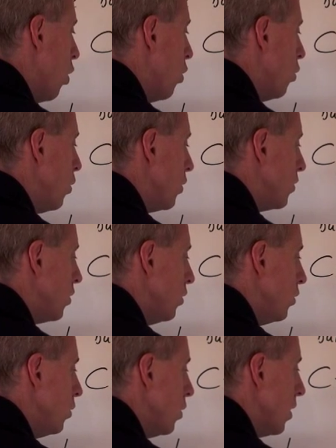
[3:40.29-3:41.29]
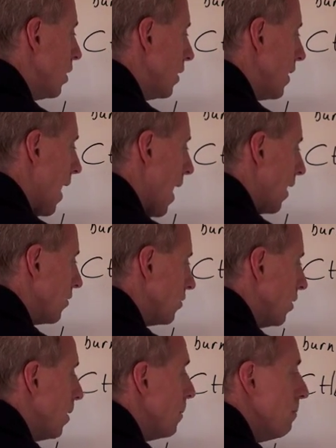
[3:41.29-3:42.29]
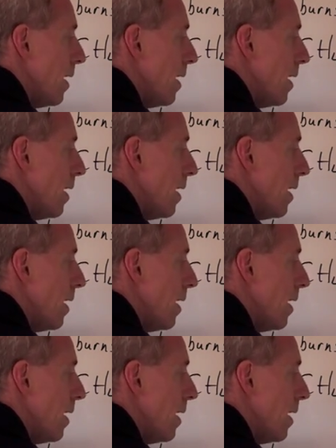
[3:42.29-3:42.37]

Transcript: O2 gas